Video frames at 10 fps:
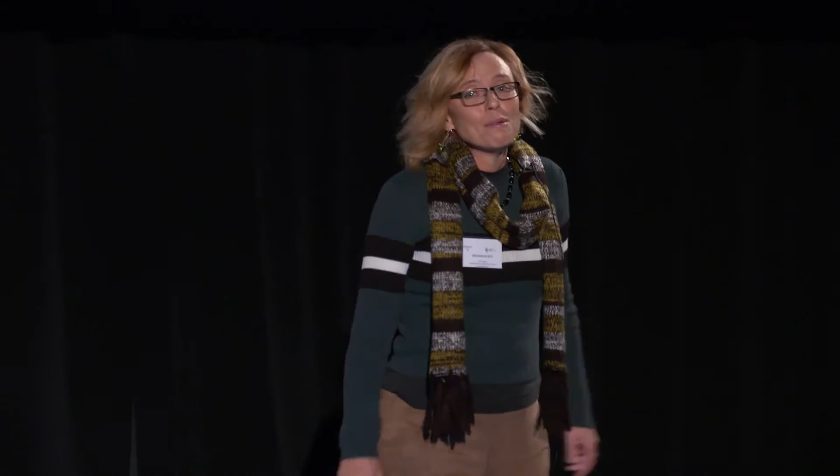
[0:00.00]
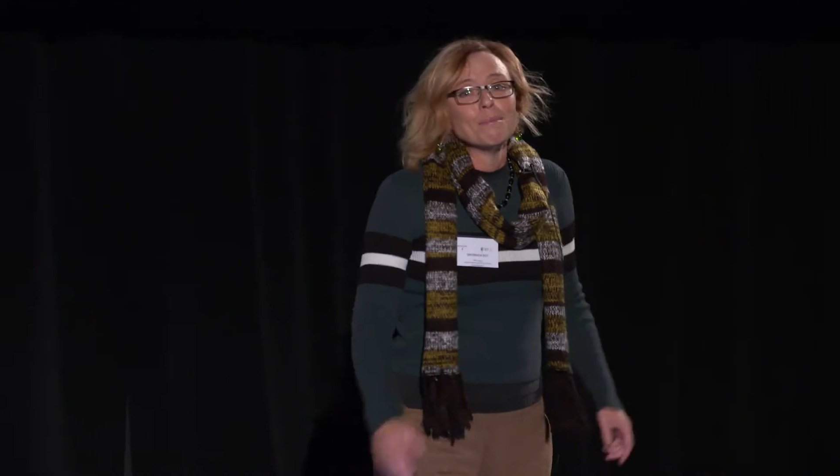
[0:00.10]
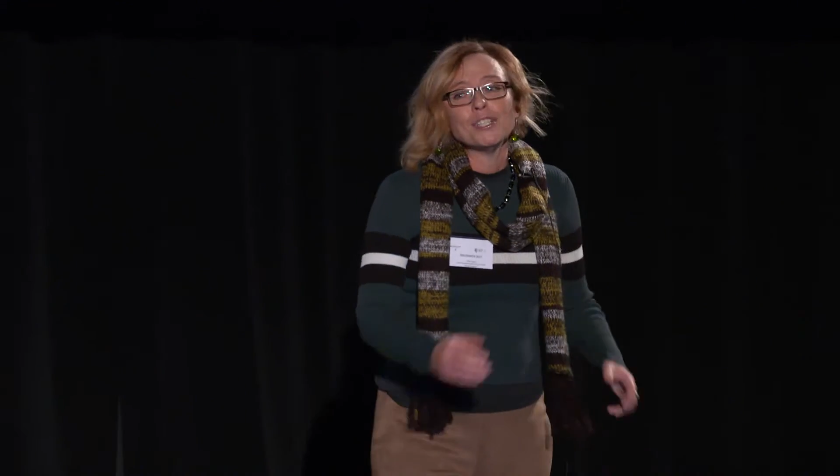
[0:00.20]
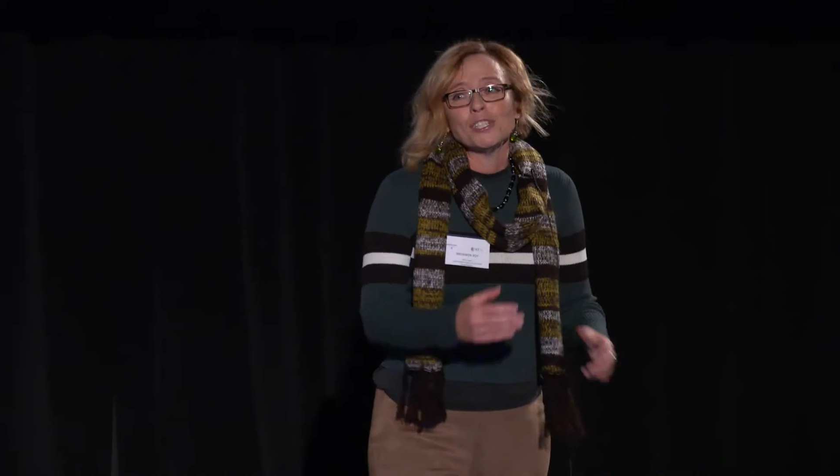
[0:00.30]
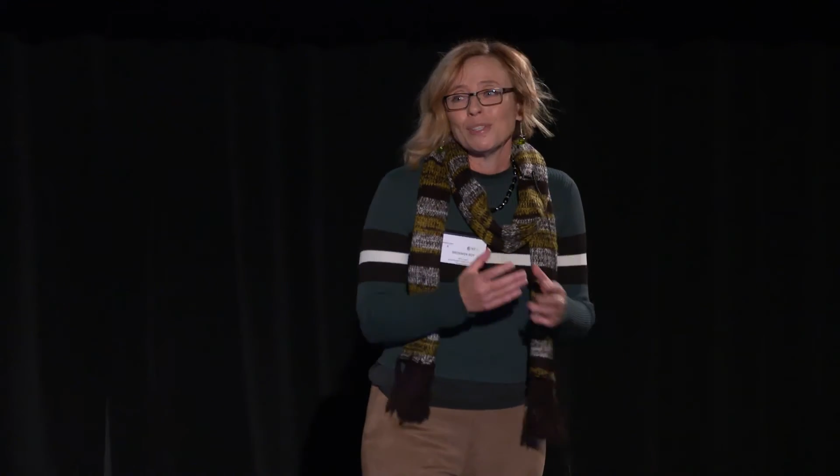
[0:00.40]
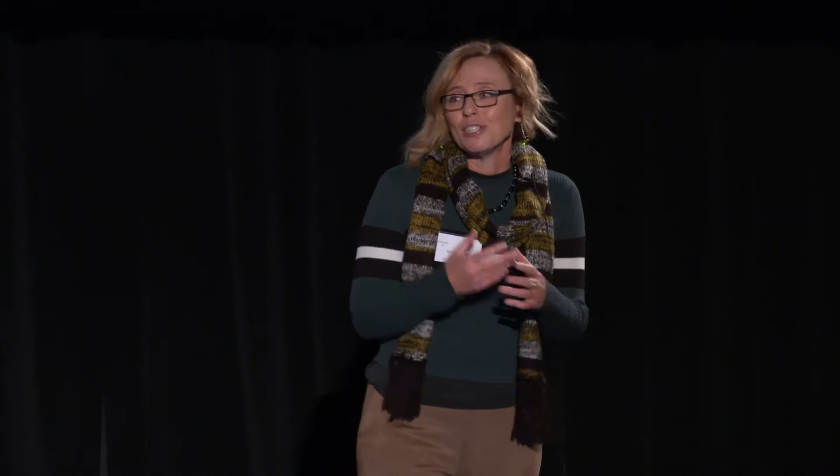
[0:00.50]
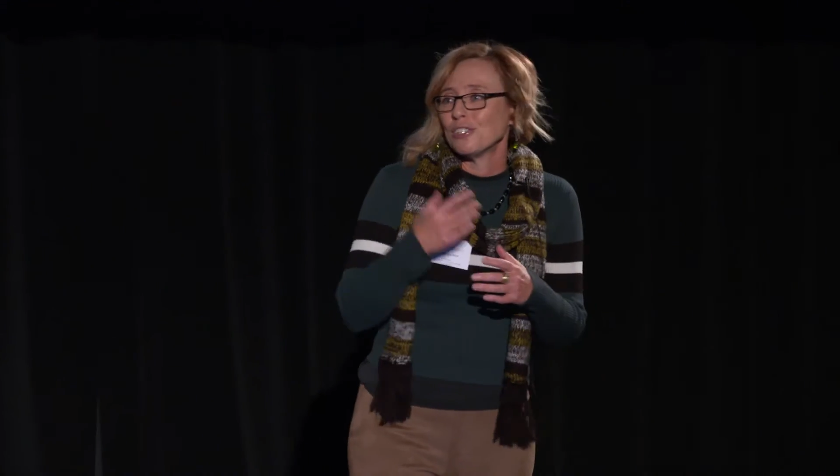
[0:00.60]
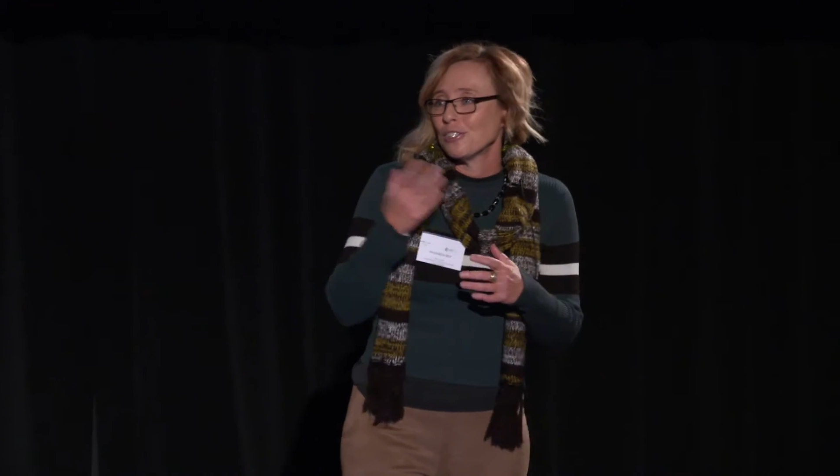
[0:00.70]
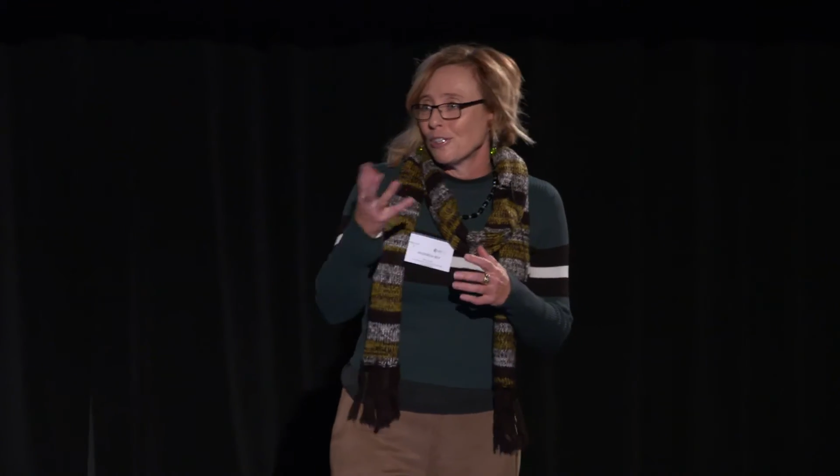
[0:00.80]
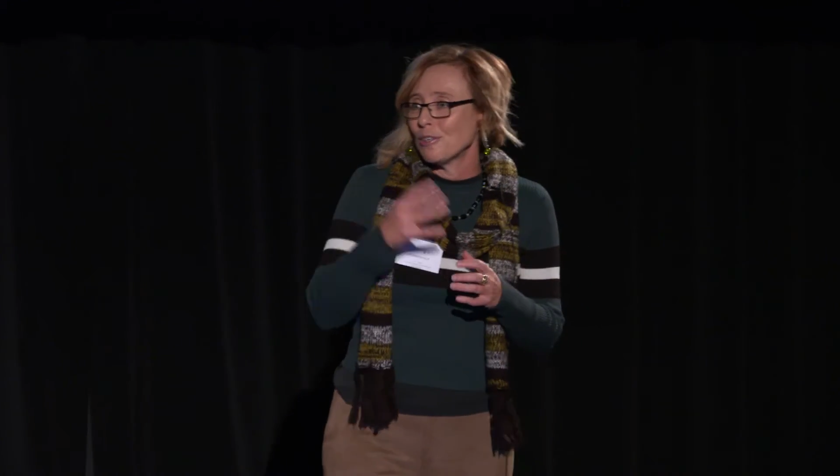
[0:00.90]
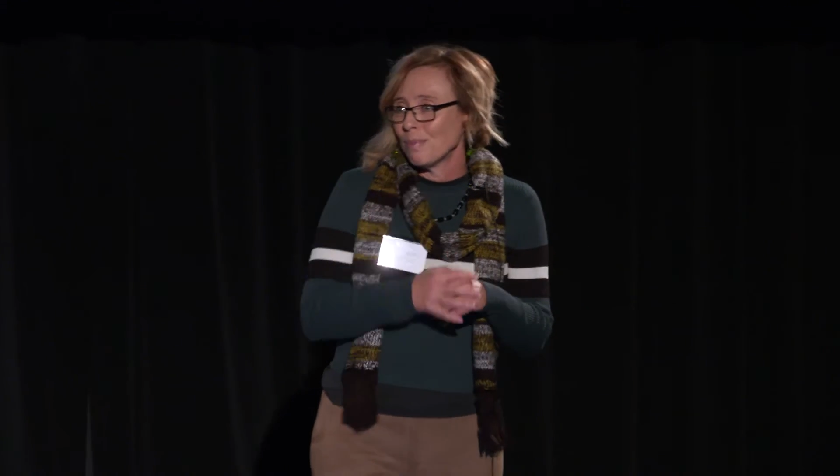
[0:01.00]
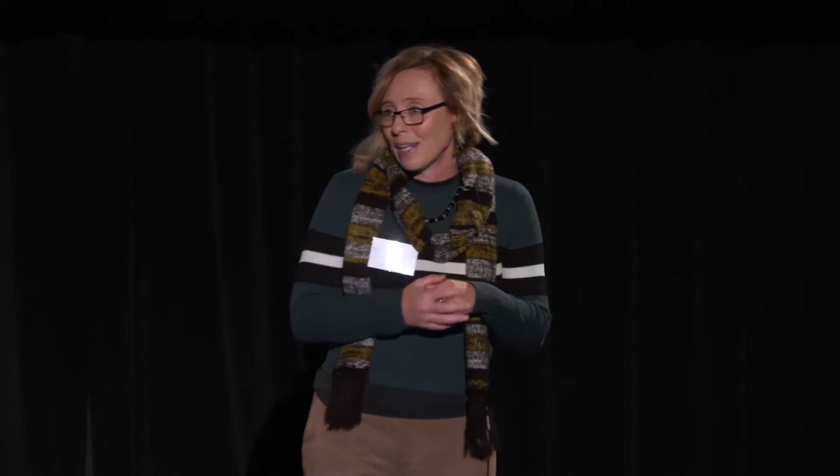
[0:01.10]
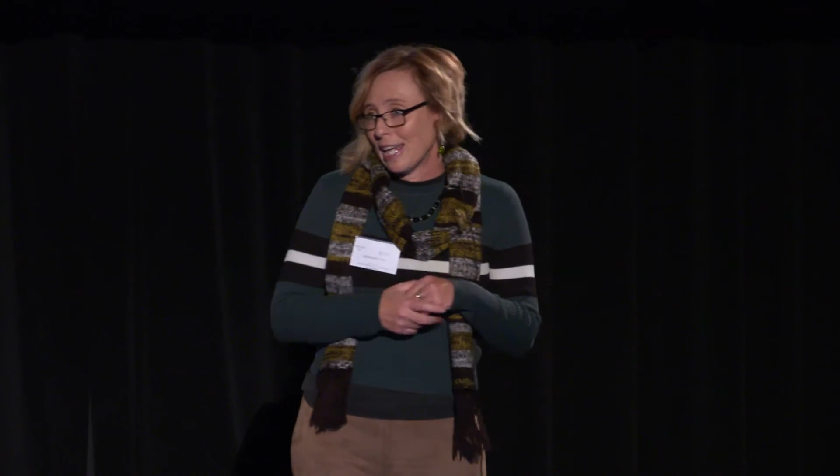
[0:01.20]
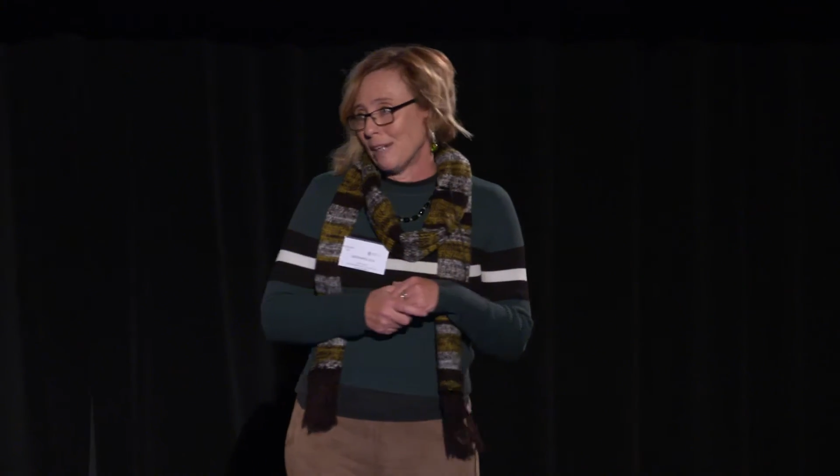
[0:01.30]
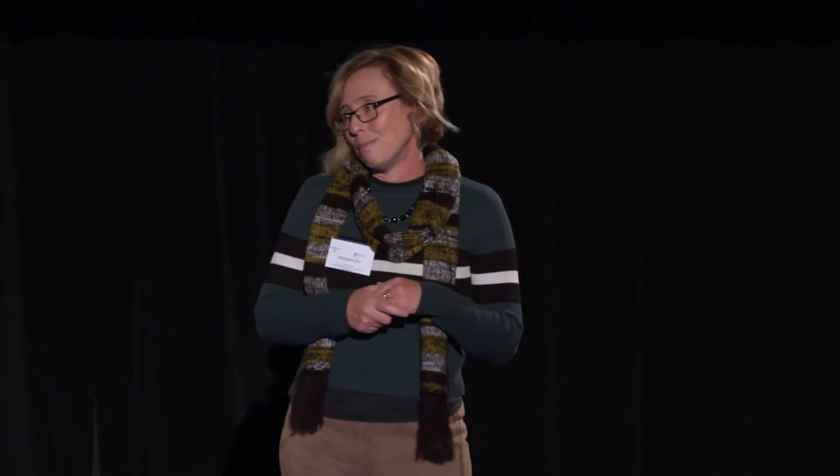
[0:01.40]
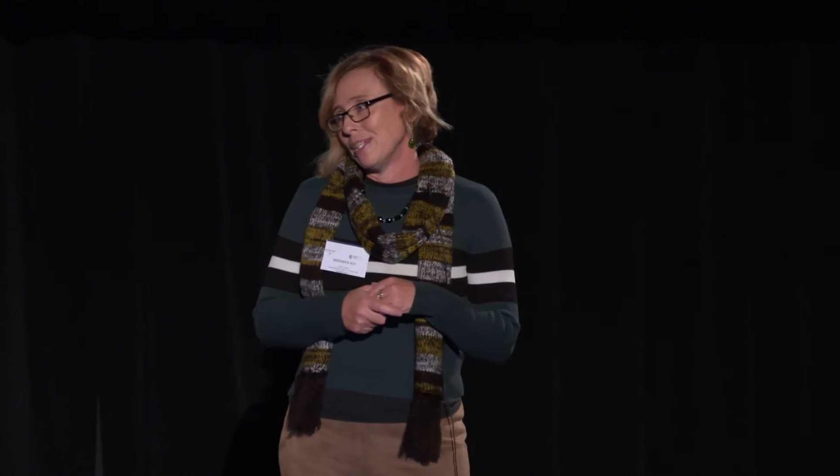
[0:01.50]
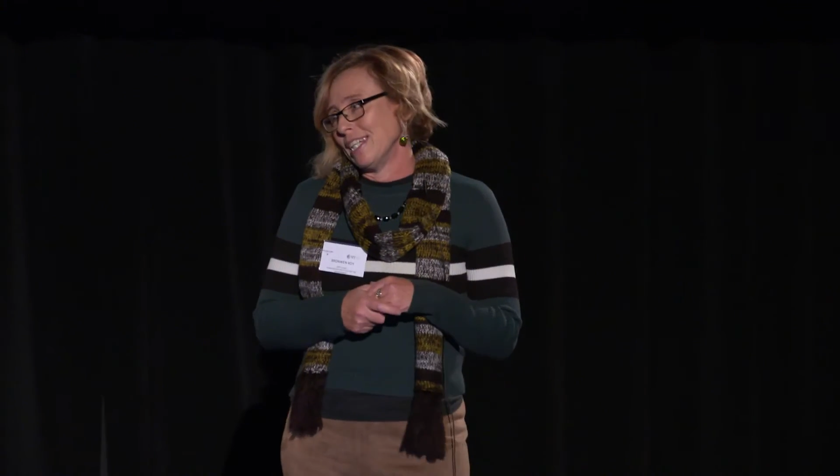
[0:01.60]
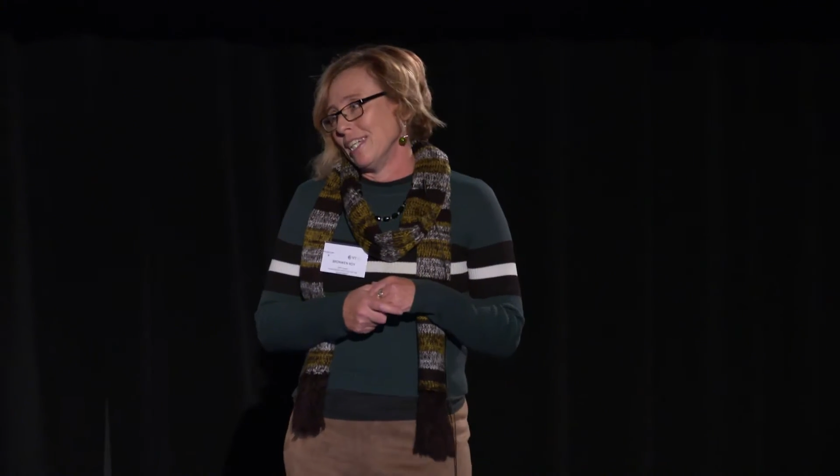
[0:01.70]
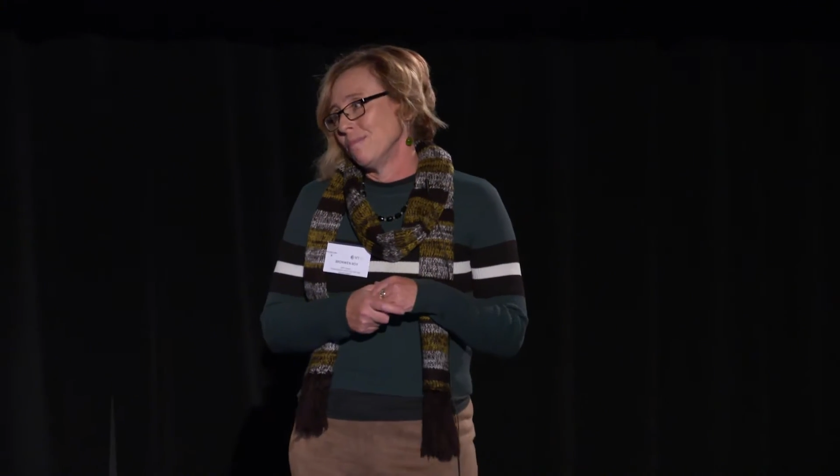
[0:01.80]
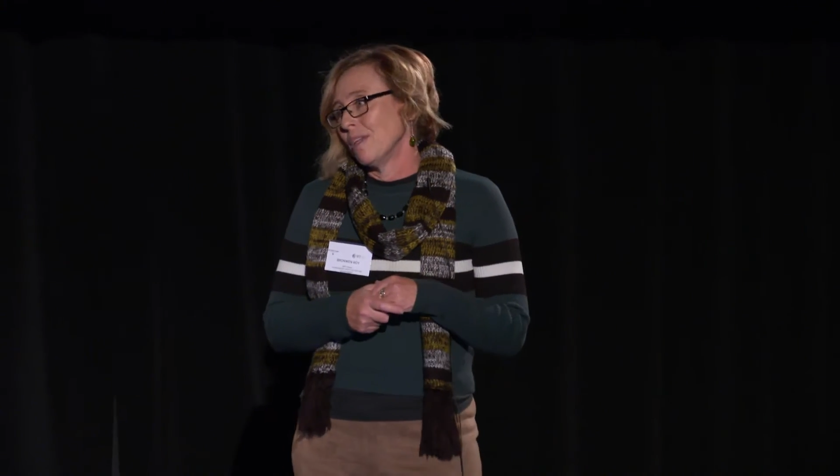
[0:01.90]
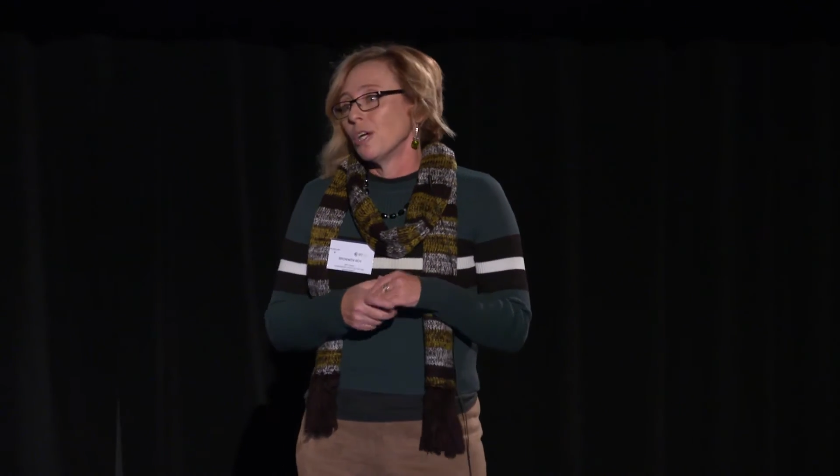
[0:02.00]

but to ensure Plan B,